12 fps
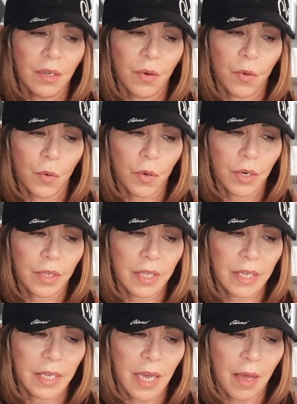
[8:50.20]
or
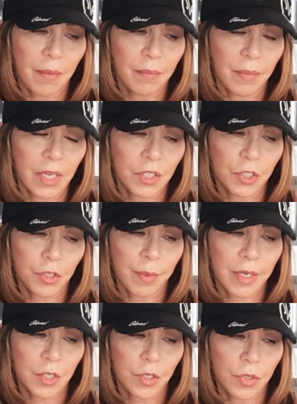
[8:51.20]
the
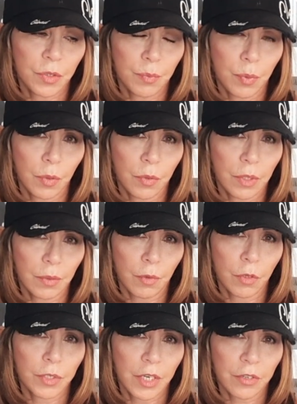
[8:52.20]
instrument to pull the
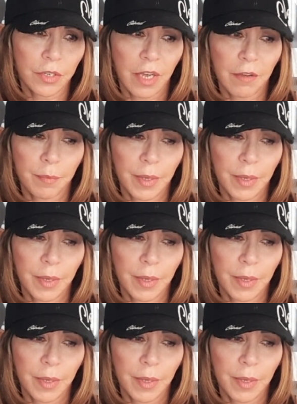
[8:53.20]
rotator cuff,